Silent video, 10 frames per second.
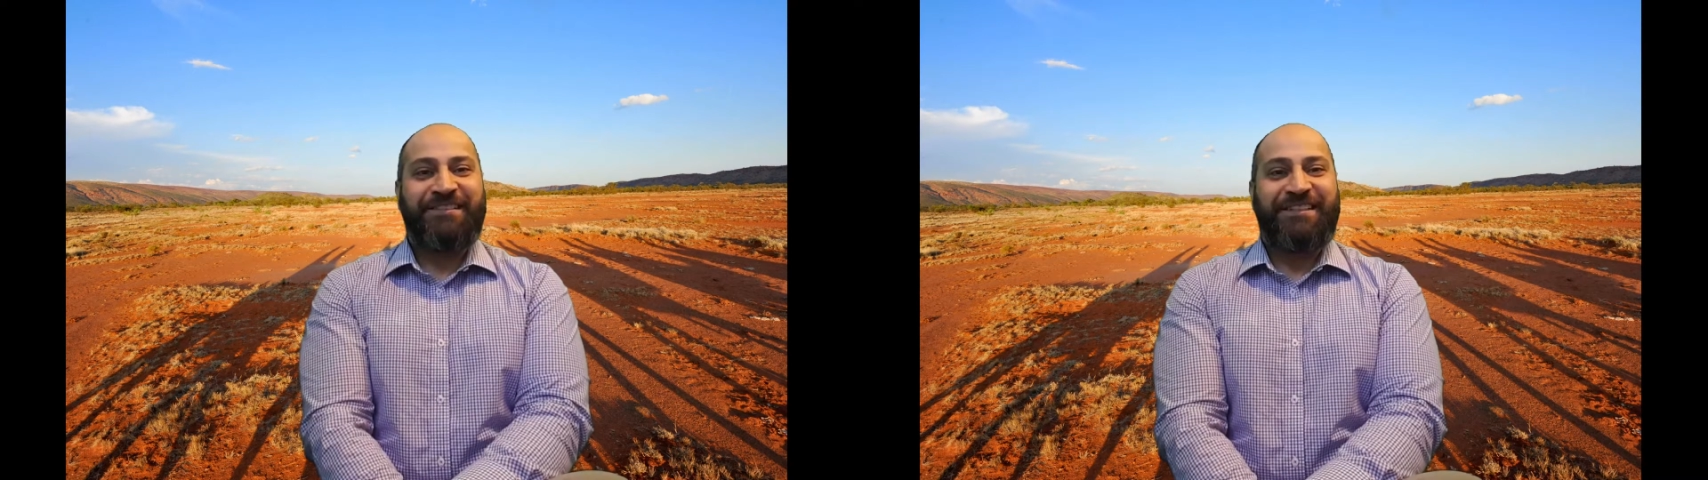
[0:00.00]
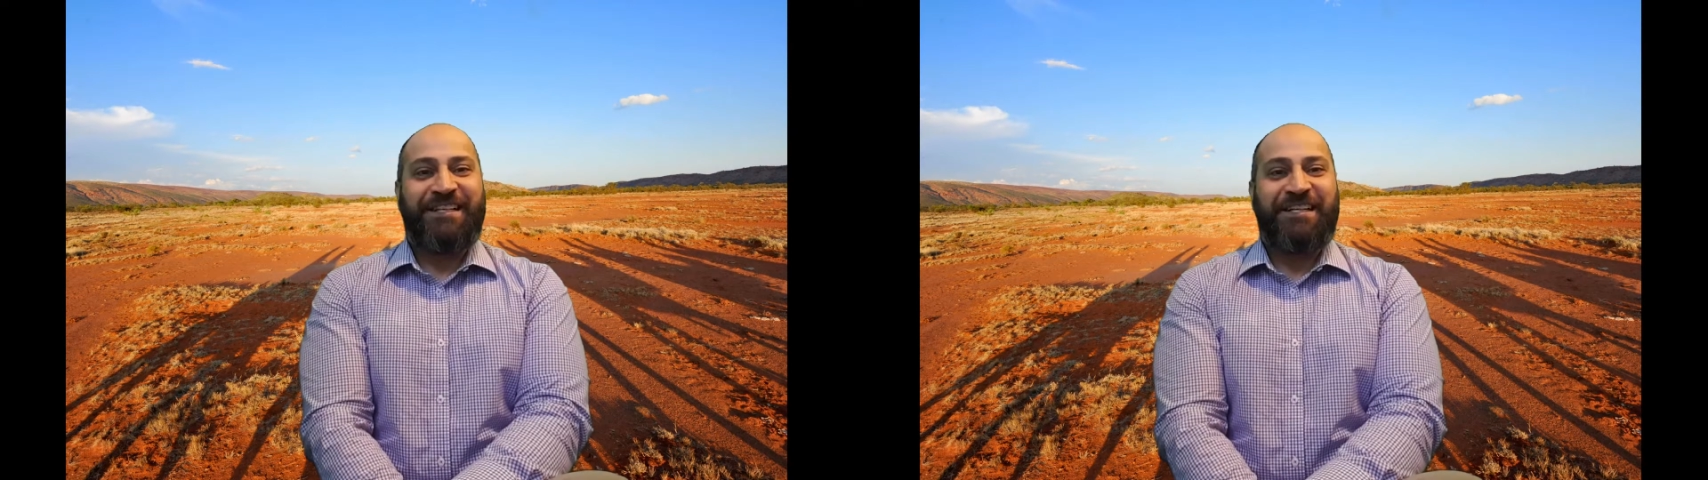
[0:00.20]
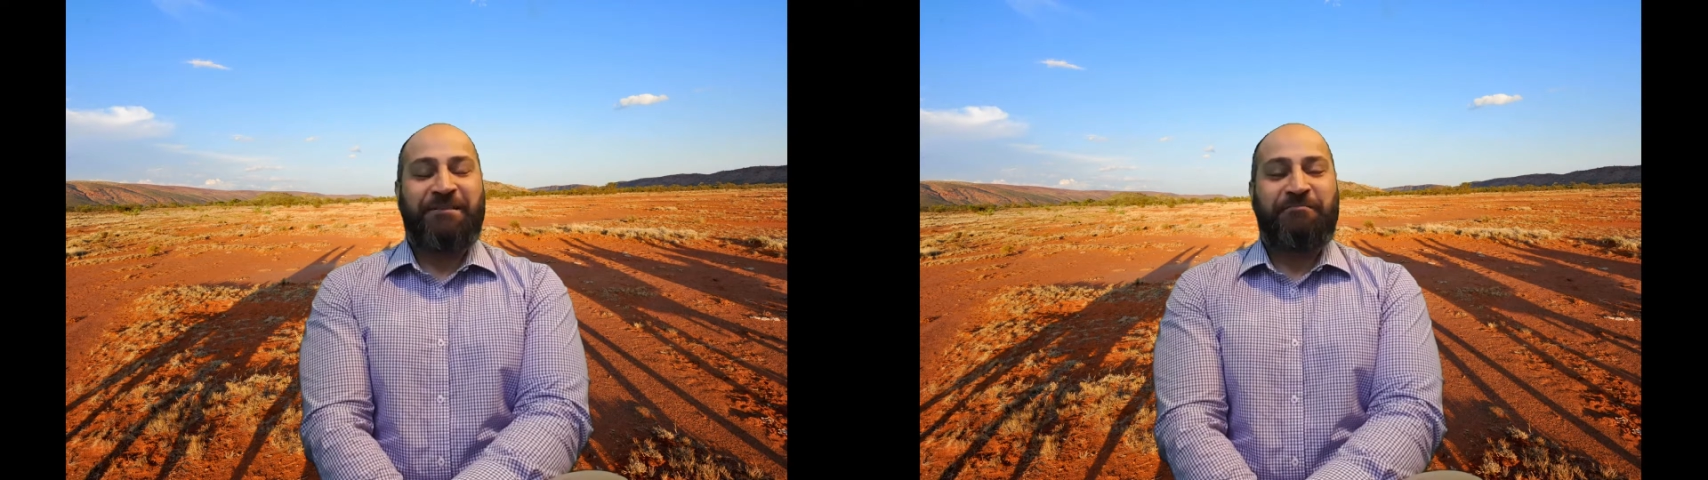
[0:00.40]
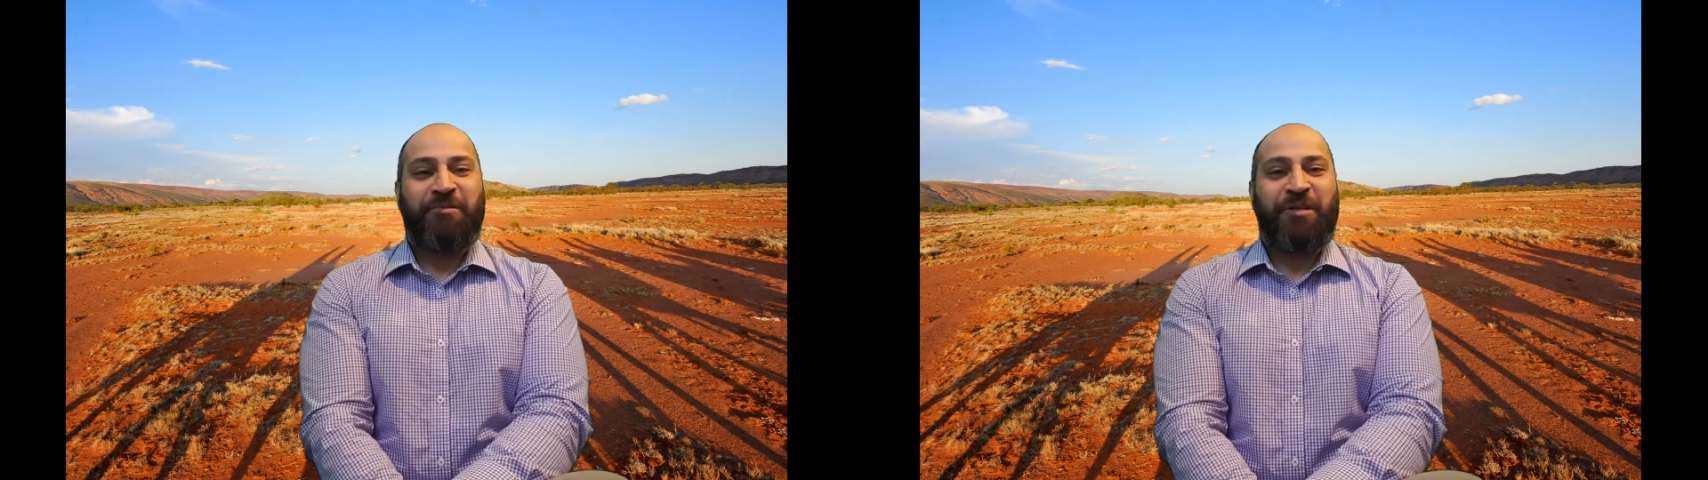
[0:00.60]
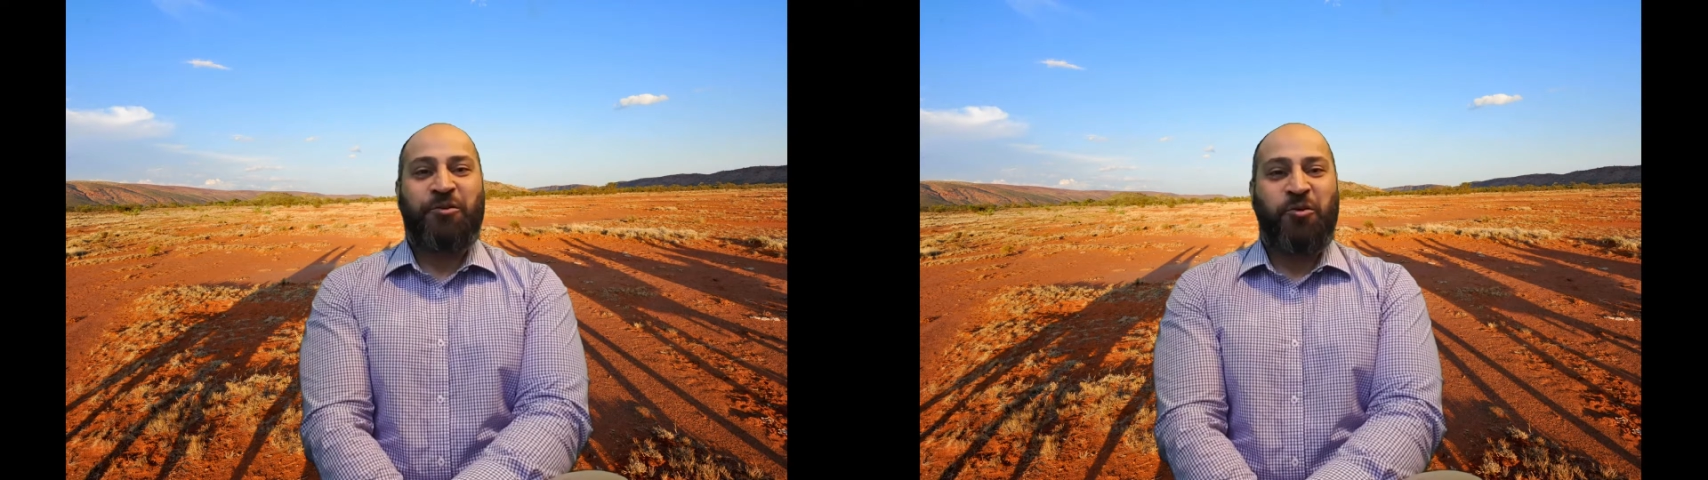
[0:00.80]

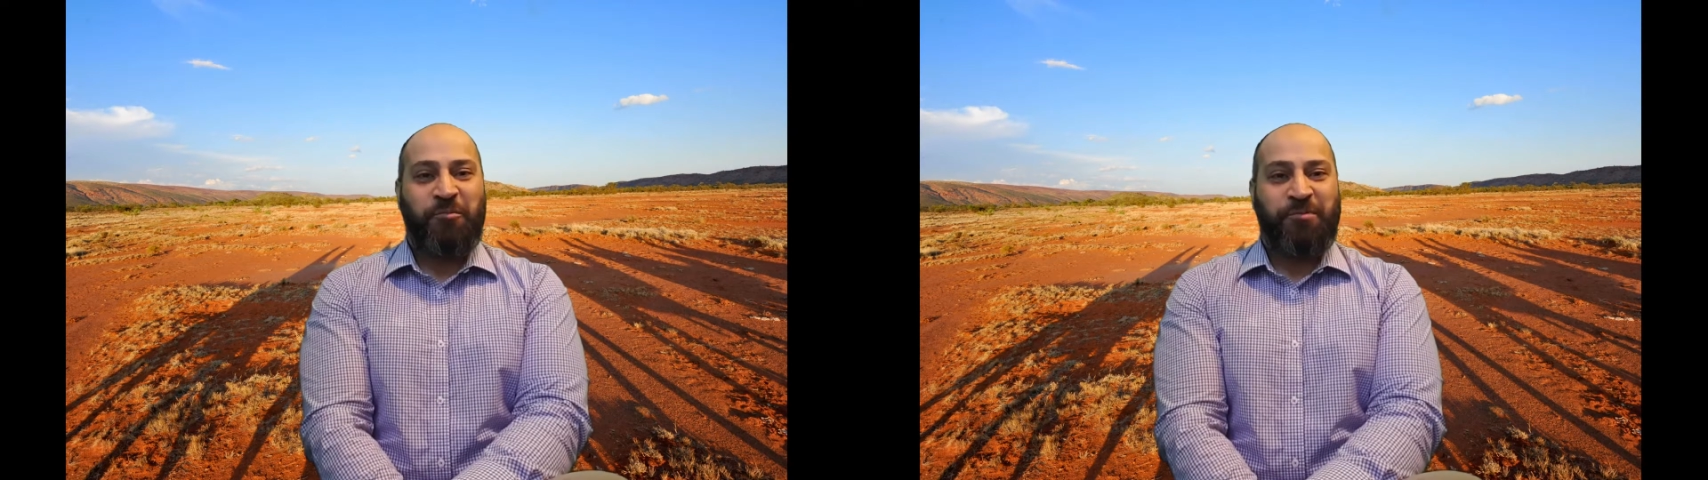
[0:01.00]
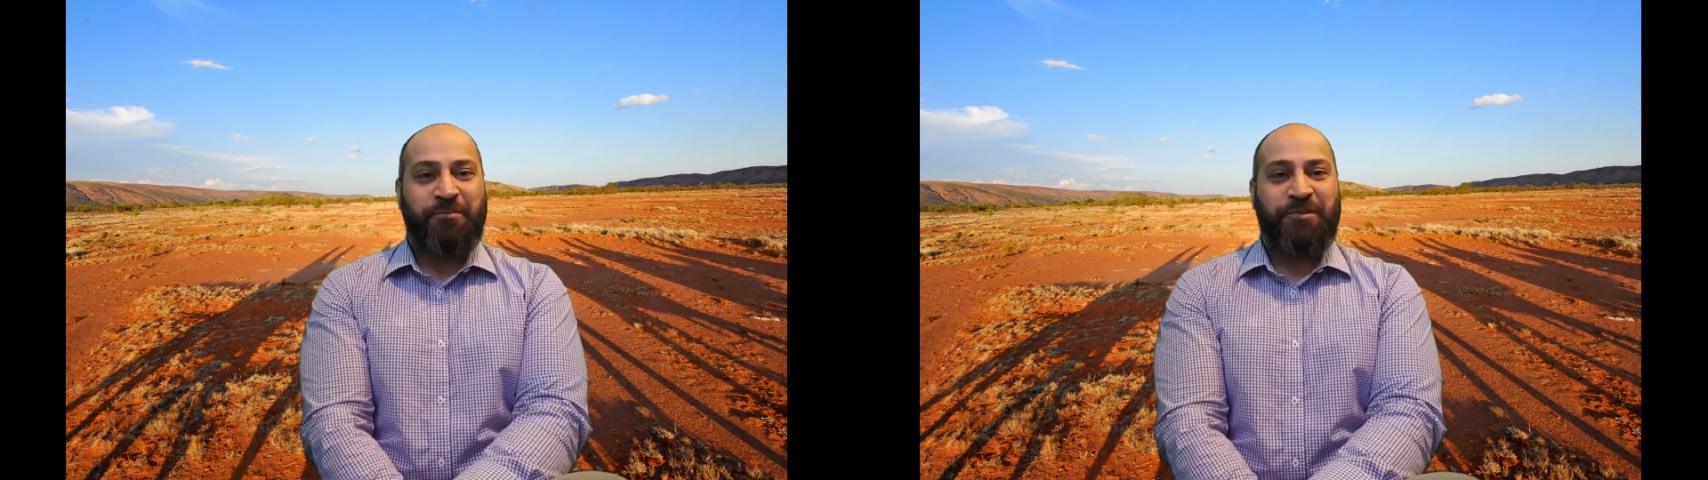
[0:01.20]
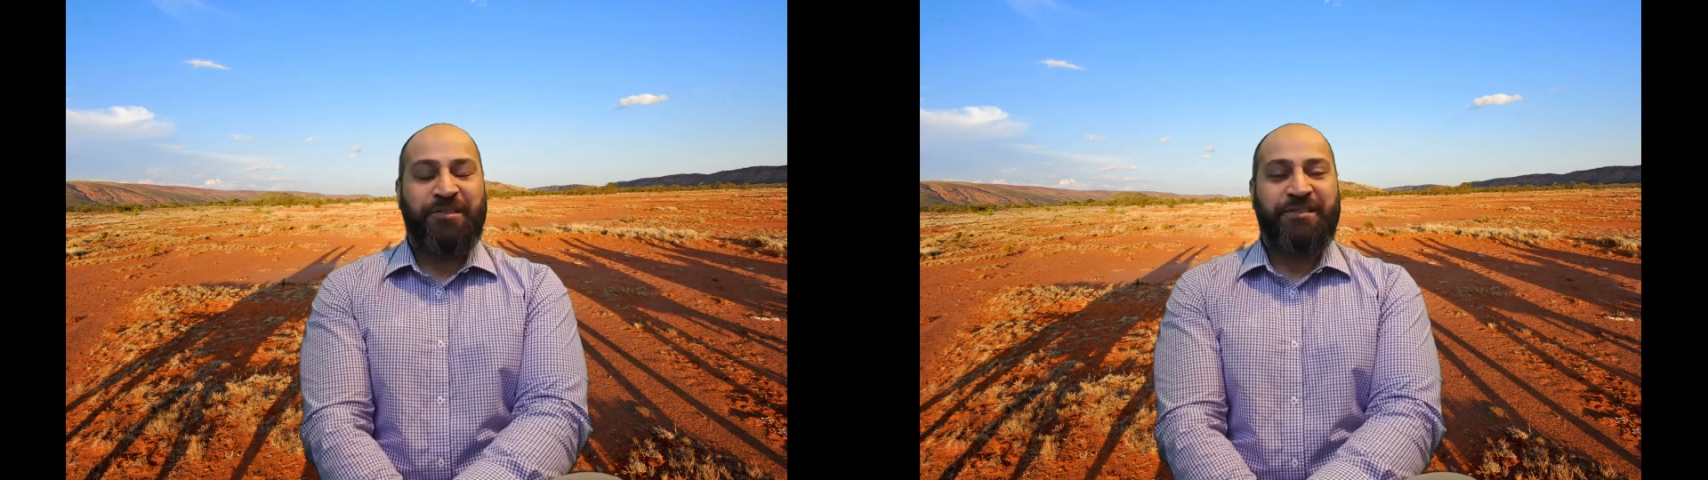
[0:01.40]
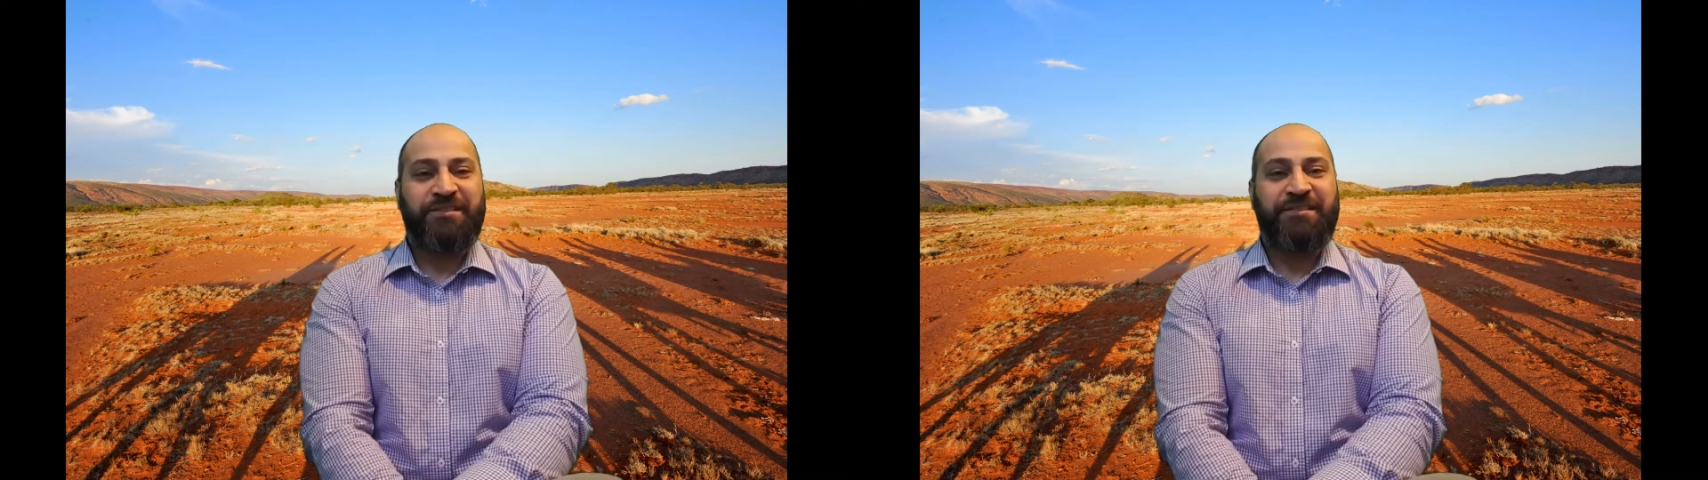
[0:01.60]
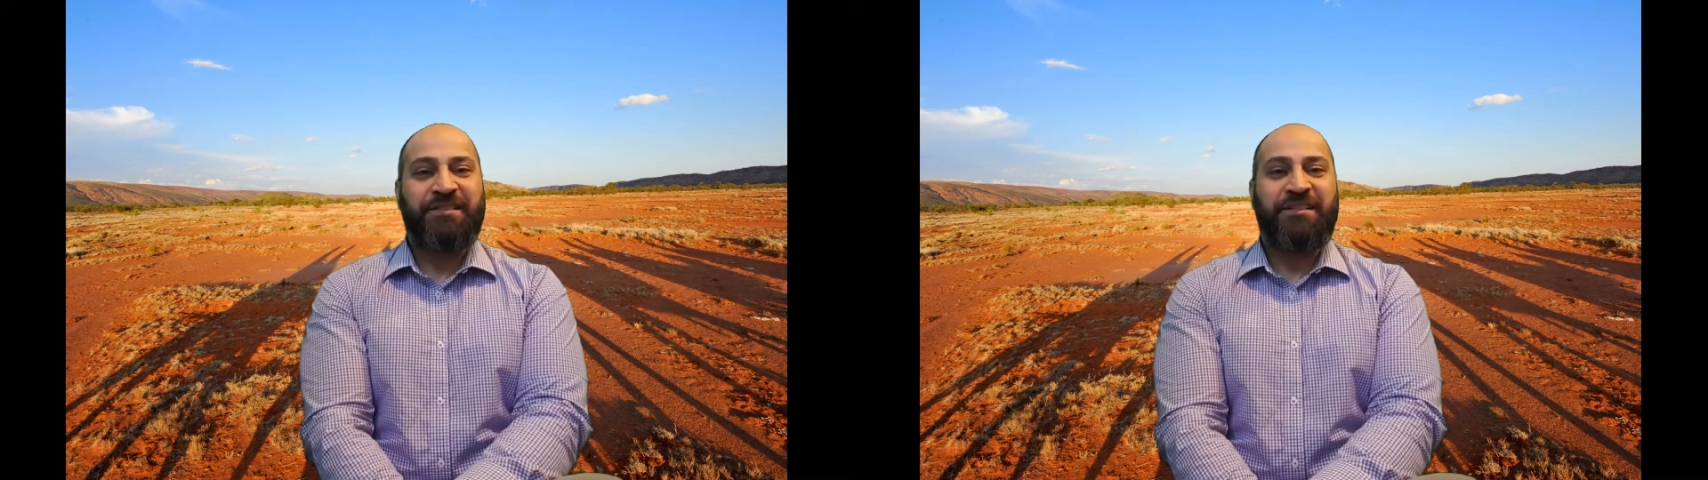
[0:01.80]
a corporate person,